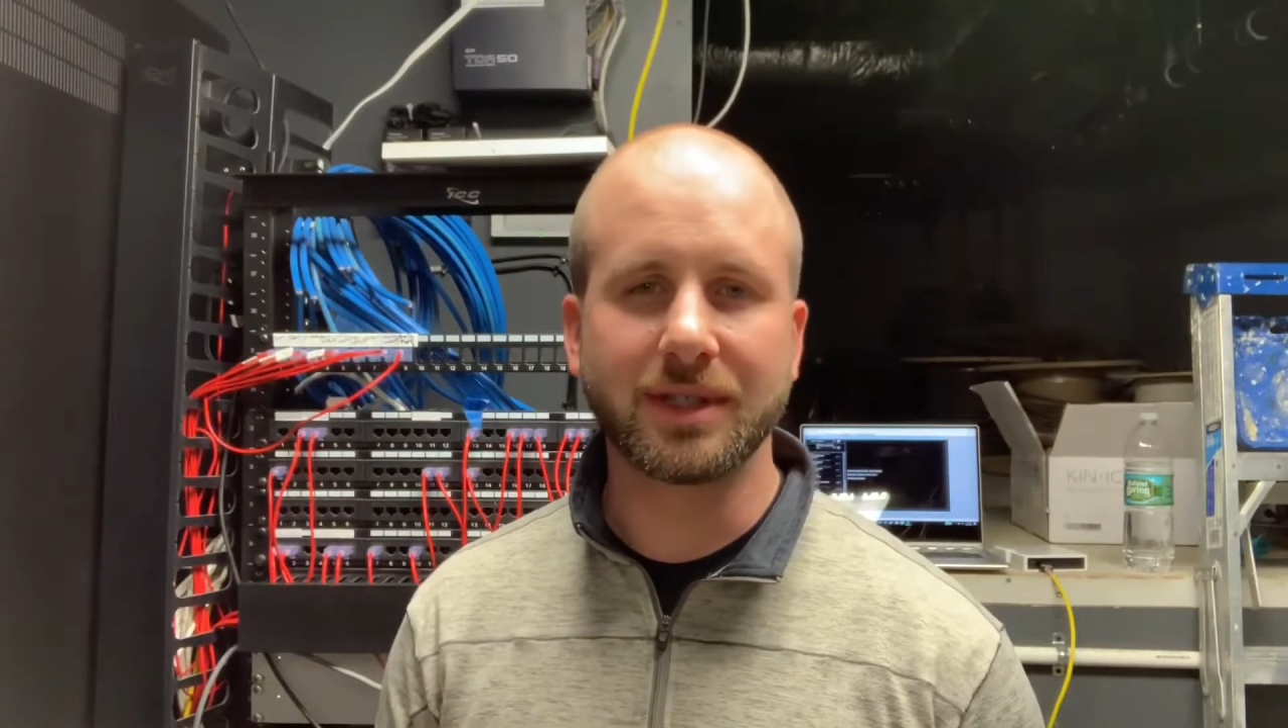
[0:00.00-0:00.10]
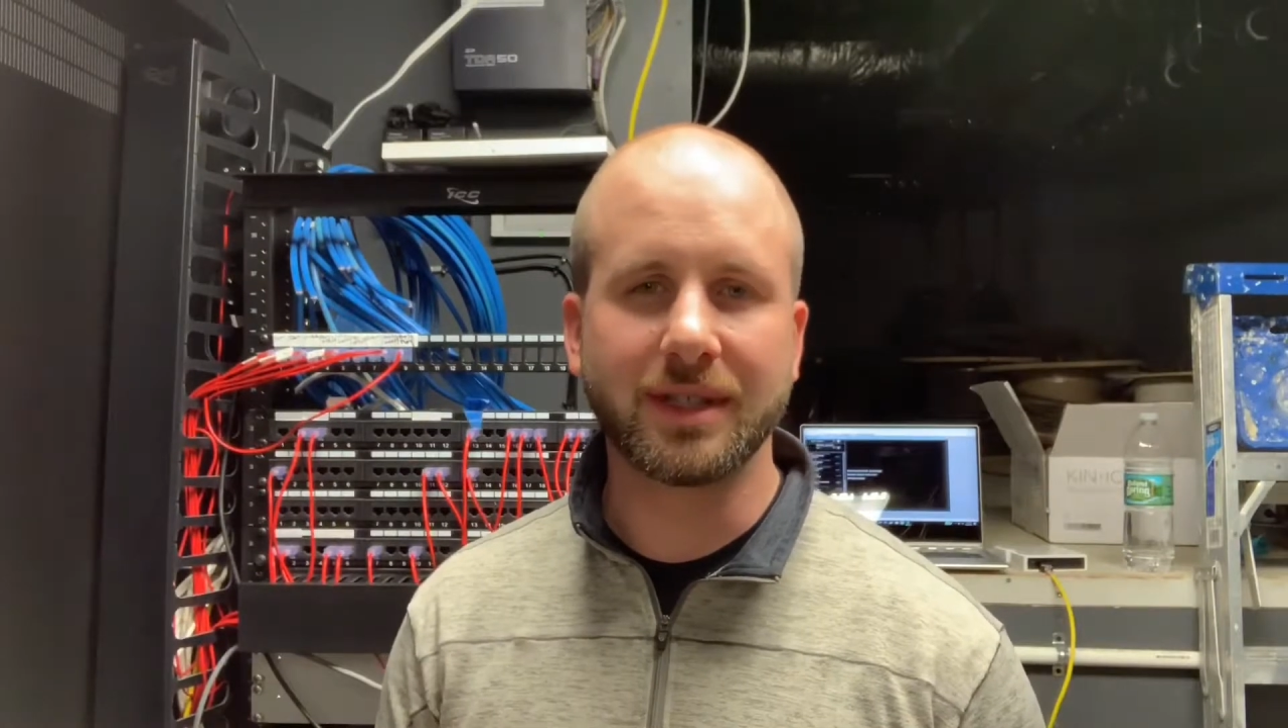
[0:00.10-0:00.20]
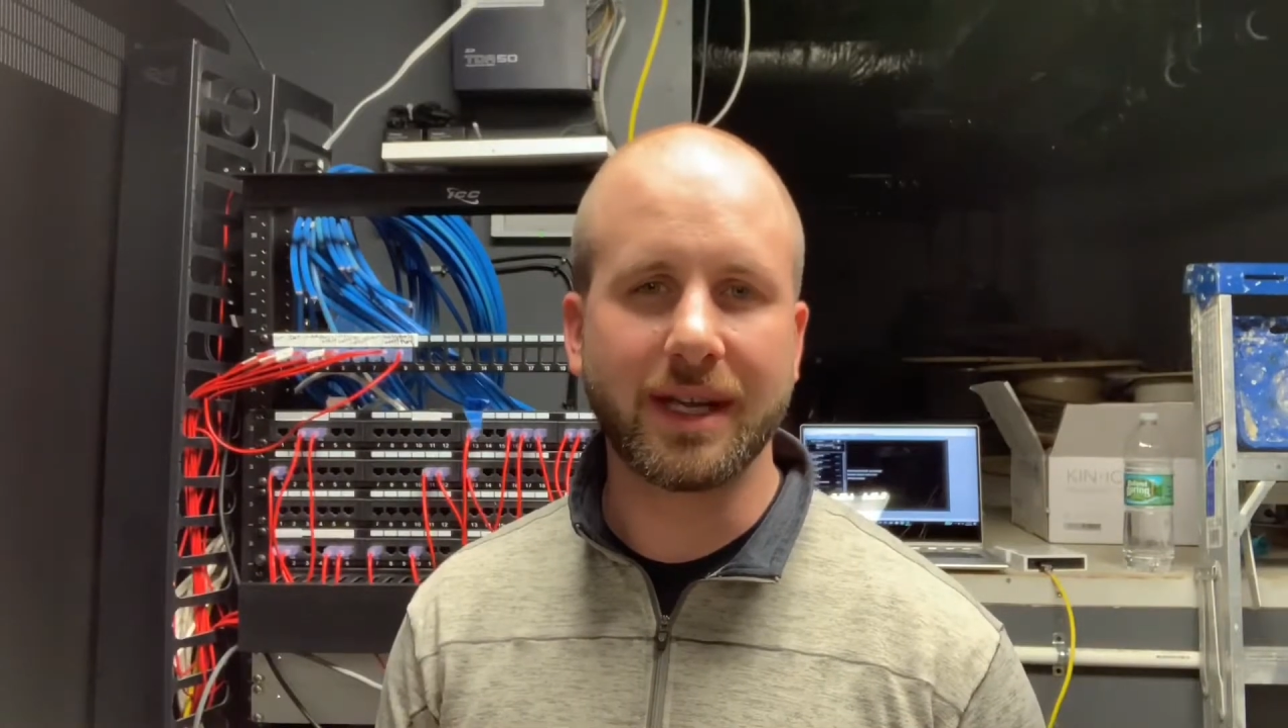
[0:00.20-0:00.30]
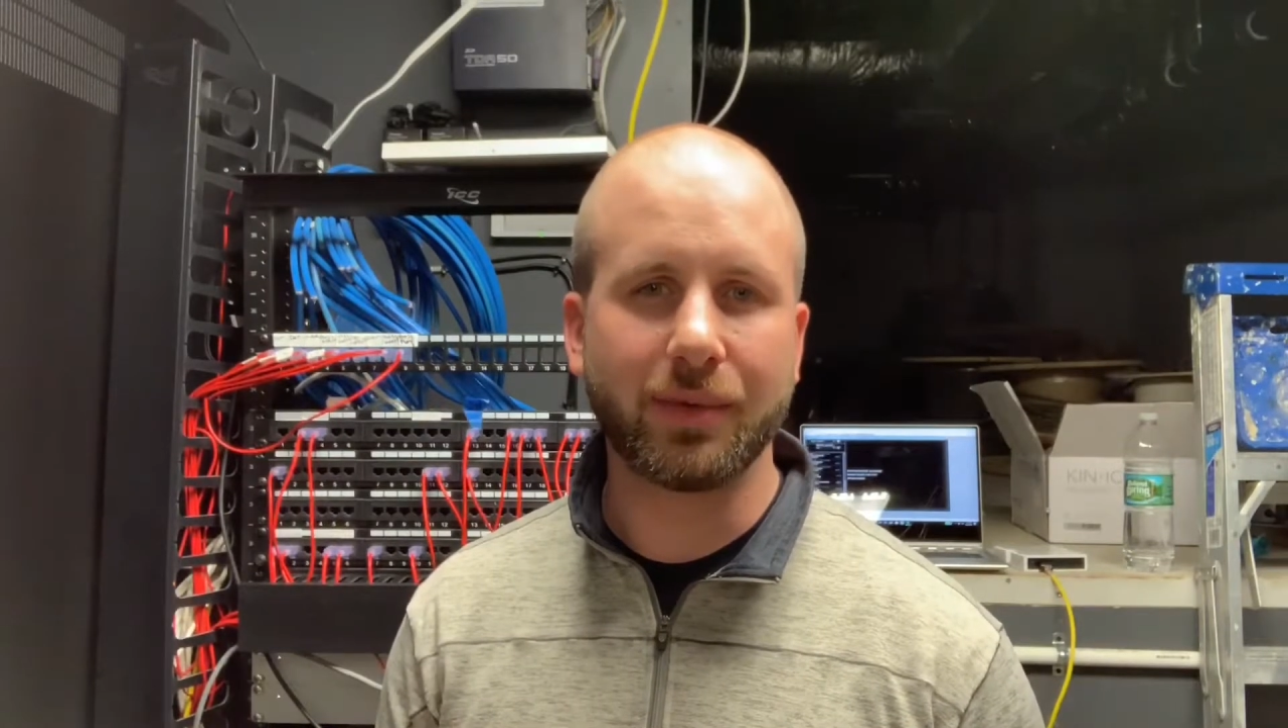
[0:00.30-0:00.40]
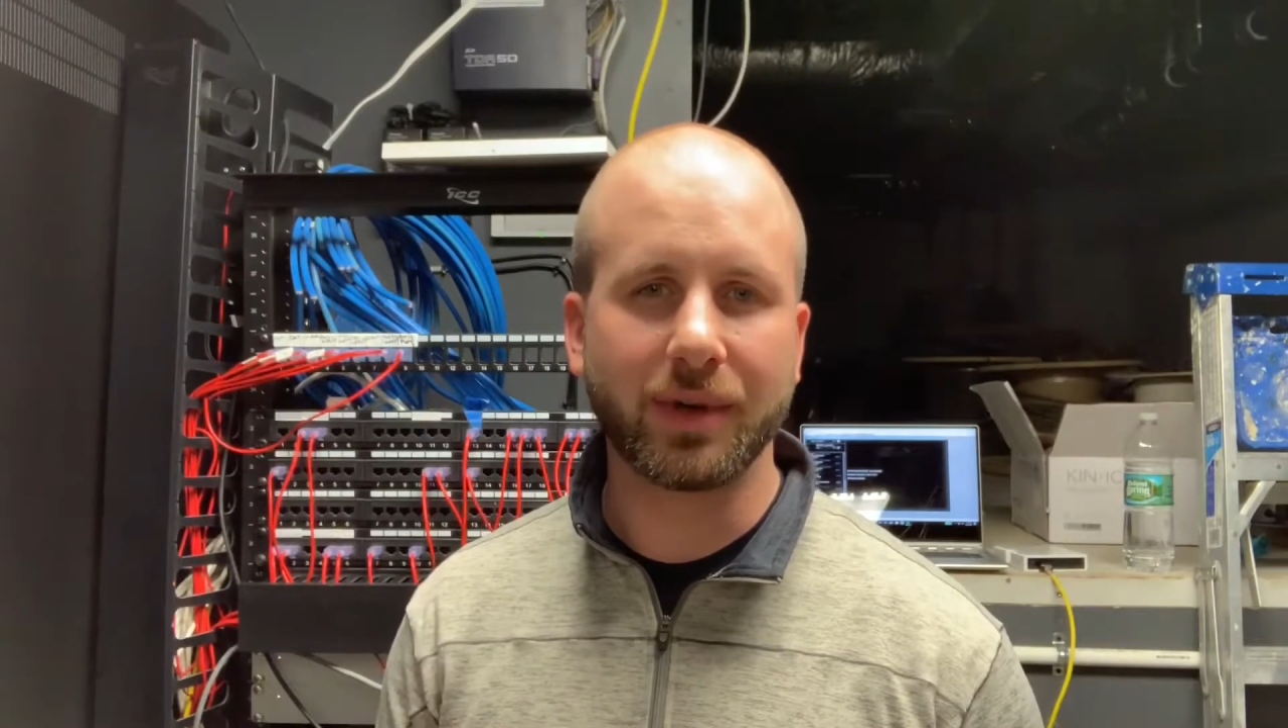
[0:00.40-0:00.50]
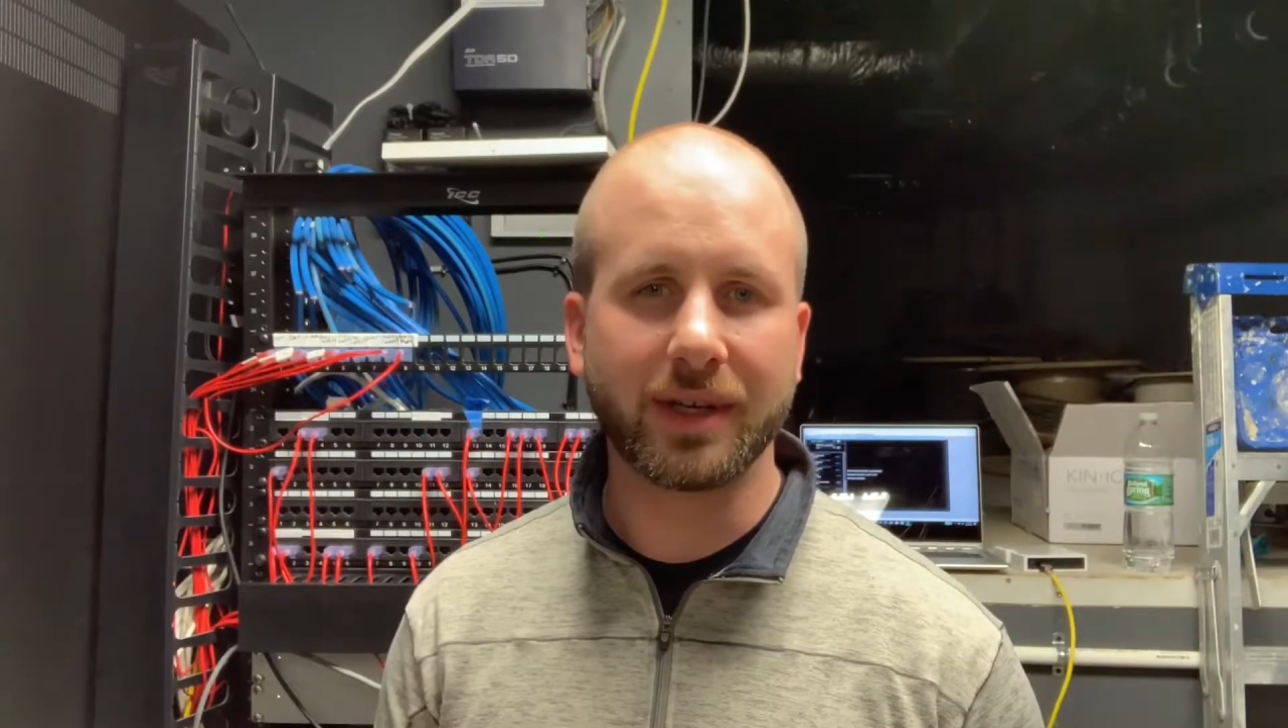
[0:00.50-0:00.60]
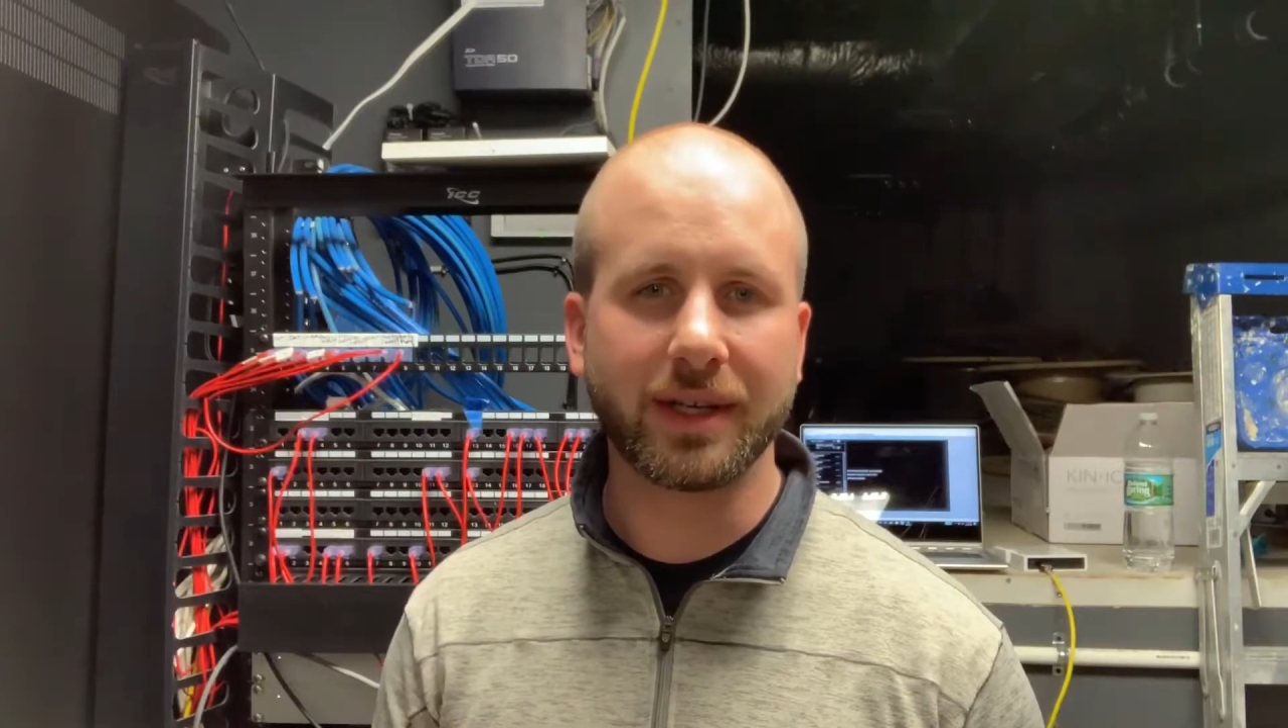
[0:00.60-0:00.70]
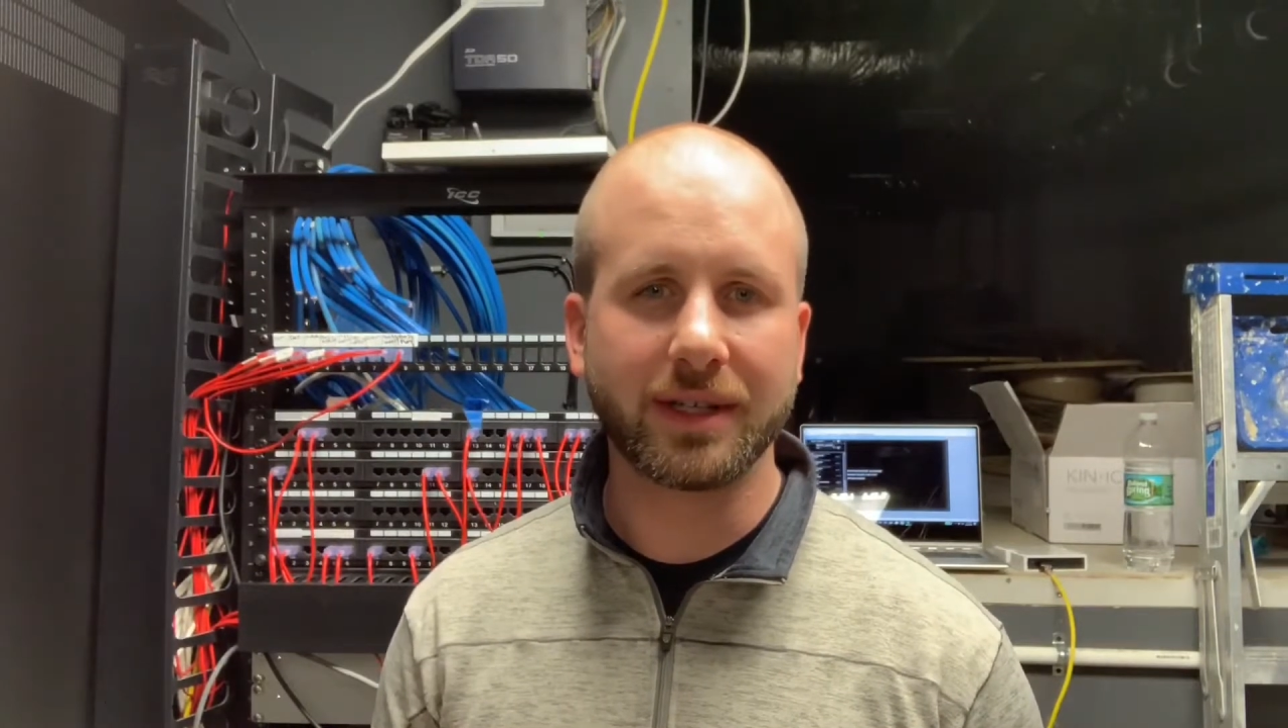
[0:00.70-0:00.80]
and the networking